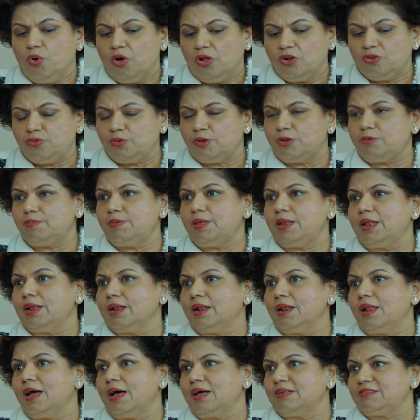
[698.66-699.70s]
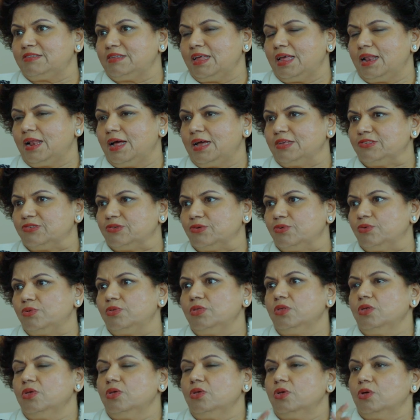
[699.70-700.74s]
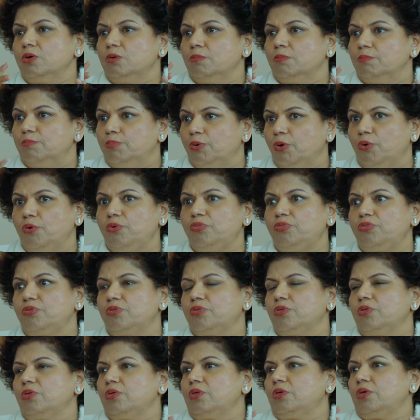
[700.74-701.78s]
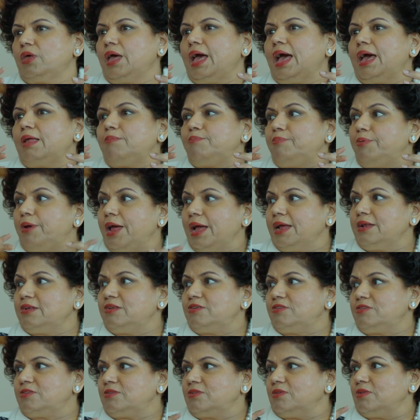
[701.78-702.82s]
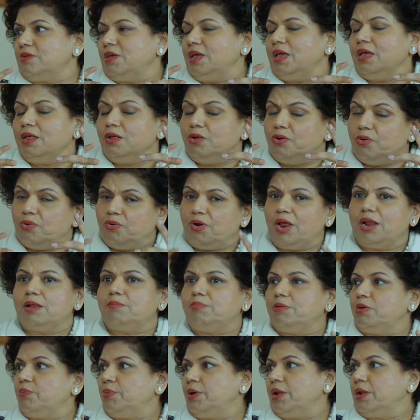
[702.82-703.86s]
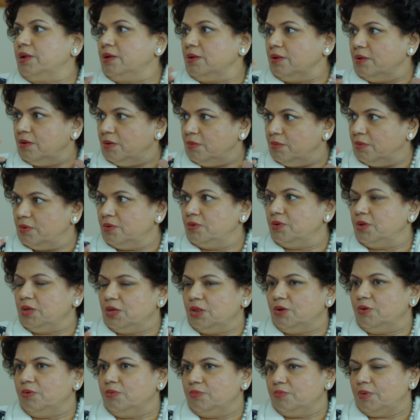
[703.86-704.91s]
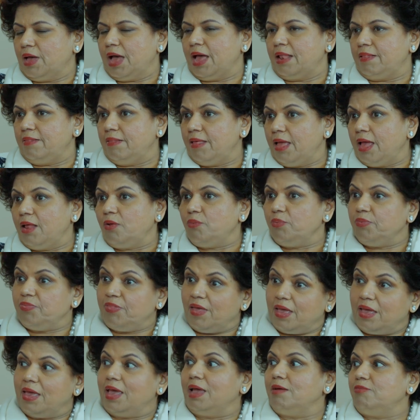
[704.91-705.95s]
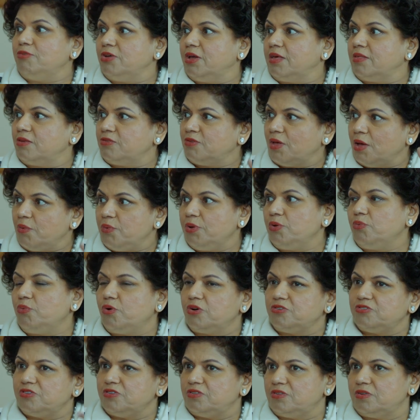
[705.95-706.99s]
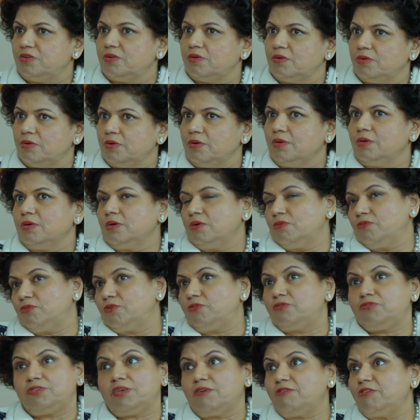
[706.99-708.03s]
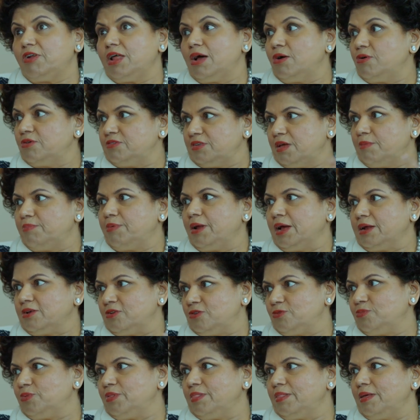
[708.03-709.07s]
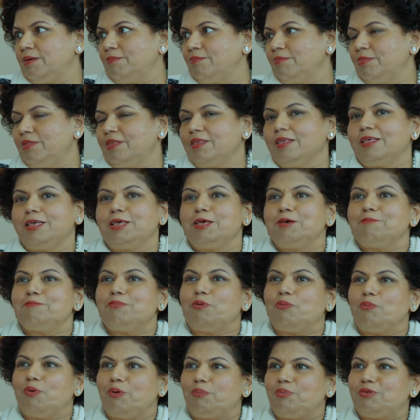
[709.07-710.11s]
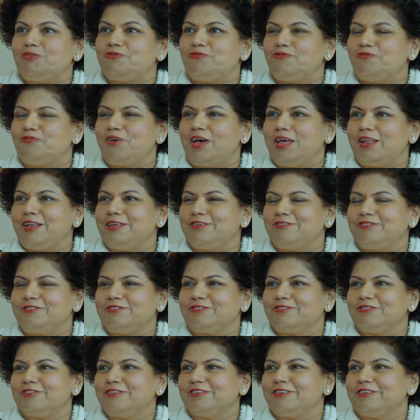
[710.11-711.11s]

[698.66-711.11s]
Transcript: Walt Whitman and Clarksdale High School both had practiced incredibly well, you know. And then they came together. So I went to Washington for several hours. I practiced with them. But what was fun is,